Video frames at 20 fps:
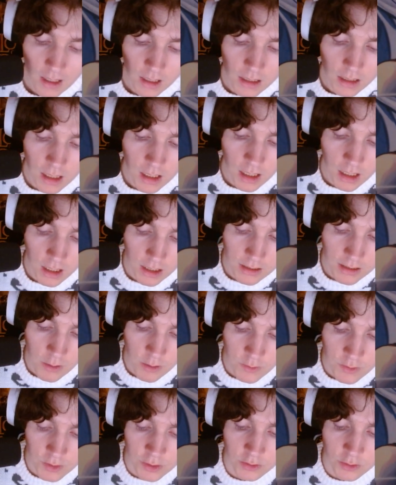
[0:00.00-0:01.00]

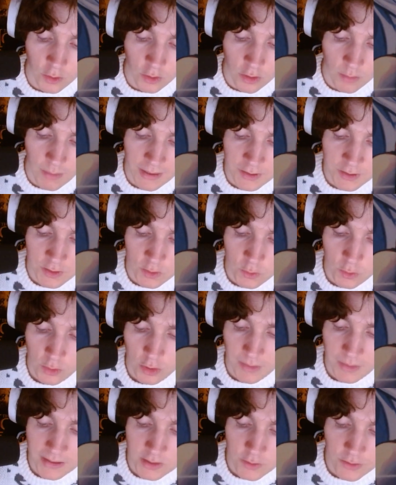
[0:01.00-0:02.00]
Counter Dawn -2. You
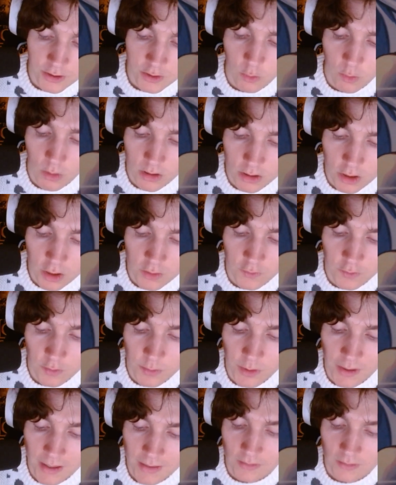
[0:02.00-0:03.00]
may trash 1 card from
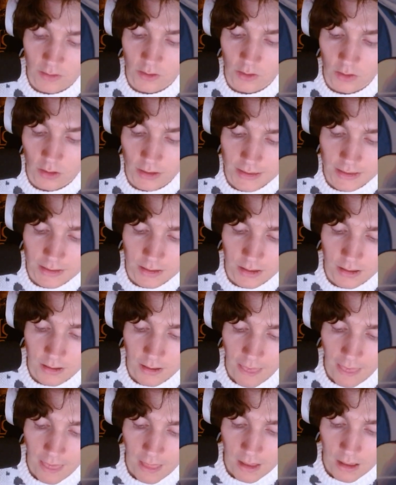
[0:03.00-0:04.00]
your hand. Your leader,
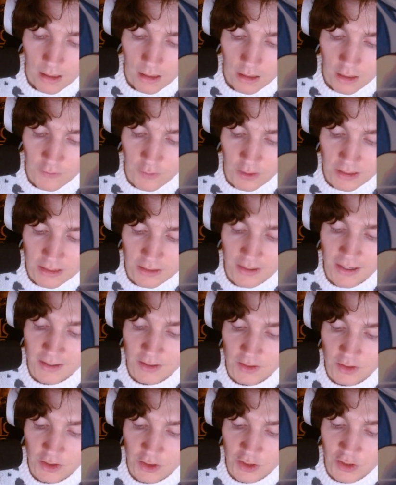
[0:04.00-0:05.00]
if your leader has
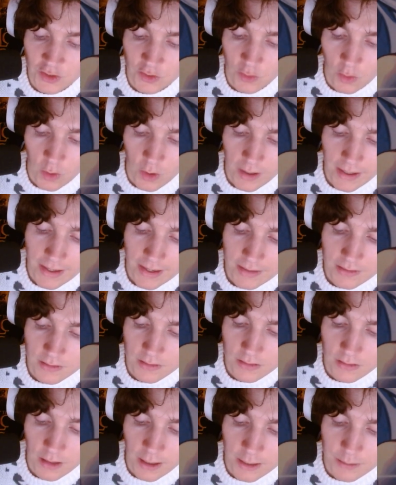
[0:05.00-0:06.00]
the Straw Hat
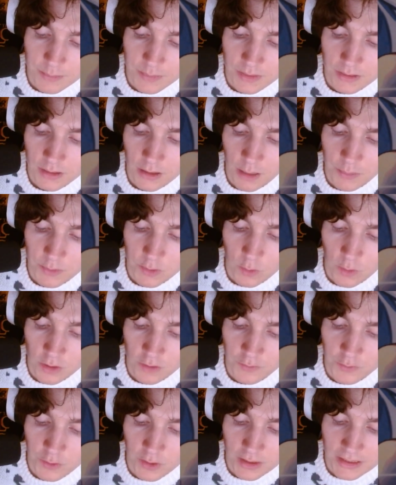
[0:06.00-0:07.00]
type, up to one of your